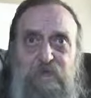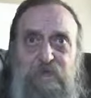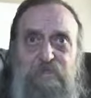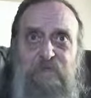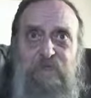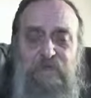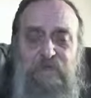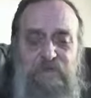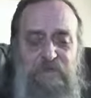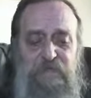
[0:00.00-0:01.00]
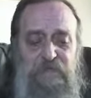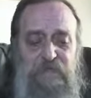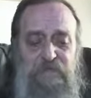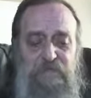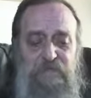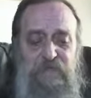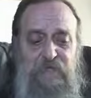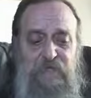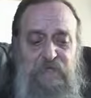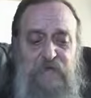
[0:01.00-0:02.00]
reference and stuff
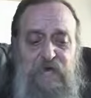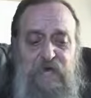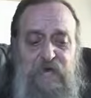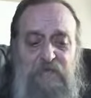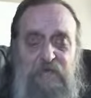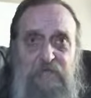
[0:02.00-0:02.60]
like that,